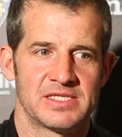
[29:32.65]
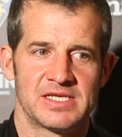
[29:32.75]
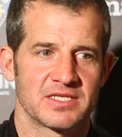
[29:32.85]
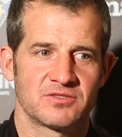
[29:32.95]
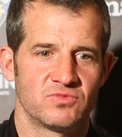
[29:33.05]

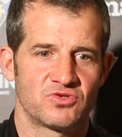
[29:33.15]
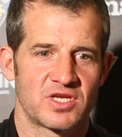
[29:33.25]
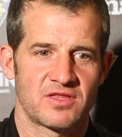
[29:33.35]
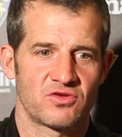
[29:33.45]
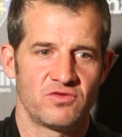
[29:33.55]
That was
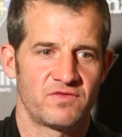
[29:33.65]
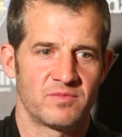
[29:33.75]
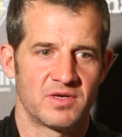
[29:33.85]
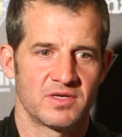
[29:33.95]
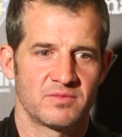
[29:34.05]
right through
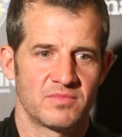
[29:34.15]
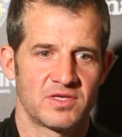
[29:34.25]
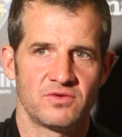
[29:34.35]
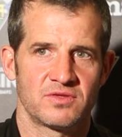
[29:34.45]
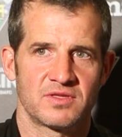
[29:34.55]
from my
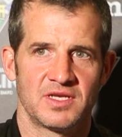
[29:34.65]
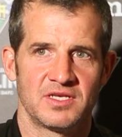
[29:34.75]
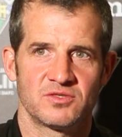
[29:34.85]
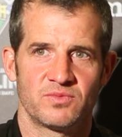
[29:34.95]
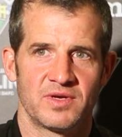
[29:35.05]
youth
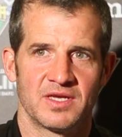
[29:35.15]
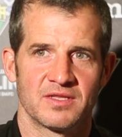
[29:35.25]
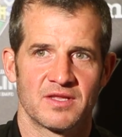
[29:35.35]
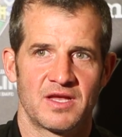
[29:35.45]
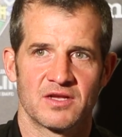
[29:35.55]
days,
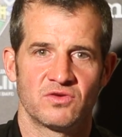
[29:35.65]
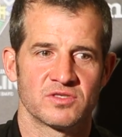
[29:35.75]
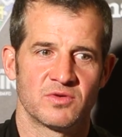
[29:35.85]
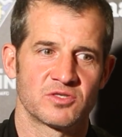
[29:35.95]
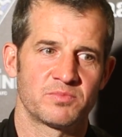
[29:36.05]
when I got
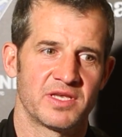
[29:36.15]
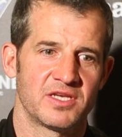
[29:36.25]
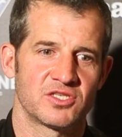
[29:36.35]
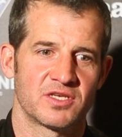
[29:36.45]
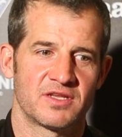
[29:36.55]
as much
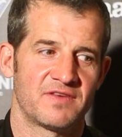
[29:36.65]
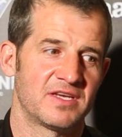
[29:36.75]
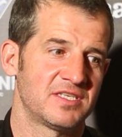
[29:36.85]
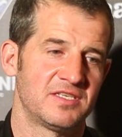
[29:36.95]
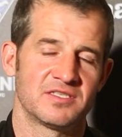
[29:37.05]
pleasure if
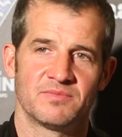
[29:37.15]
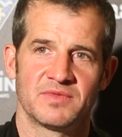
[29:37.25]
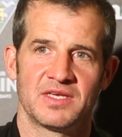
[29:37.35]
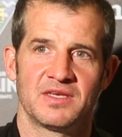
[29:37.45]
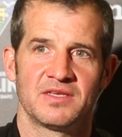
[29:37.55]
I seen
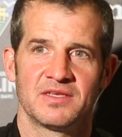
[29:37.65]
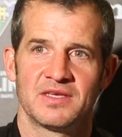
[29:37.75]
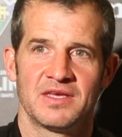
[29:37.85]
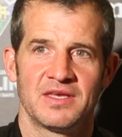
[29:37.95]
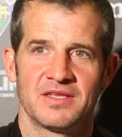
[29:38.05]
somebody
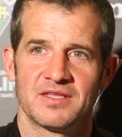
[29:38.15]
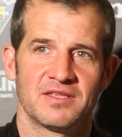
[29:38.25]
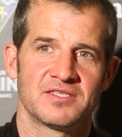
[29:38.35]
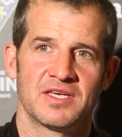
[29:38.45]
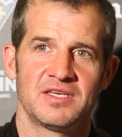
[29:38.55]
to
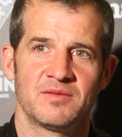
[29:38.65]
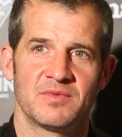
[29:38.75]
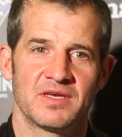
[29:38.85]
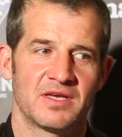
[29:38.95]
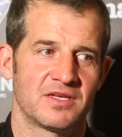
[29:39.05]
the side of
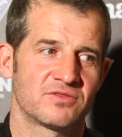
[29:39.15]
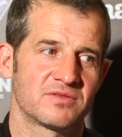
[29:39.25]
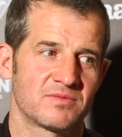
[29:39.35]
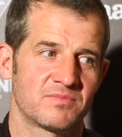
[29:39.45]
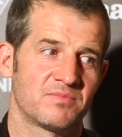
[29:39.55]
me
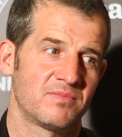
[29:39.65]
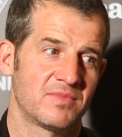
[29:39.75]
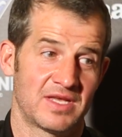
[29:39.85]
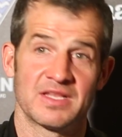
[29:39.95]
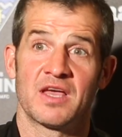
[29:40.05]

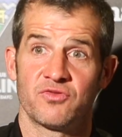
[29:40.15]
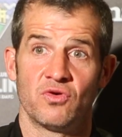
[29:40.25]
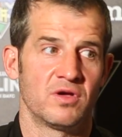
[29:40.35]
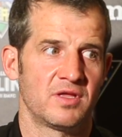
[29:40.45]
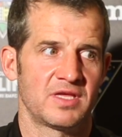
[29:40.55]
and I
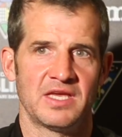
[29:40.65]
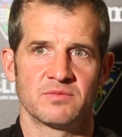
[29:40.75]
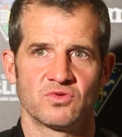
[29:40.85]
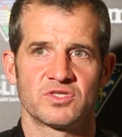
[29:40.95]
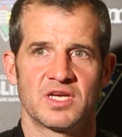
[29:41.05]
thought he
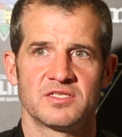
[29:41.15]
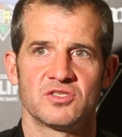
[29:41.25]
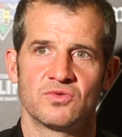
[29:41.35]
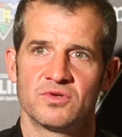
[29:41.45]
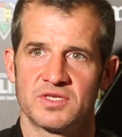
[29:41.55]
had more chance
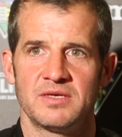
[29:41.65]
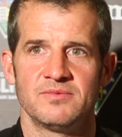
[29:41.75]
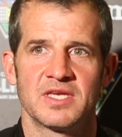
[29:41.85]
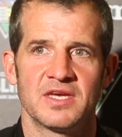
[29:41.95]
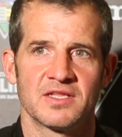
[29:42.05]
of scoring, he
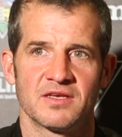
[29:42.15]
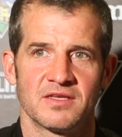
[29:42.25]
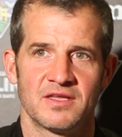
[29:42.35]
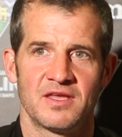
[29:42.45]
was getting it.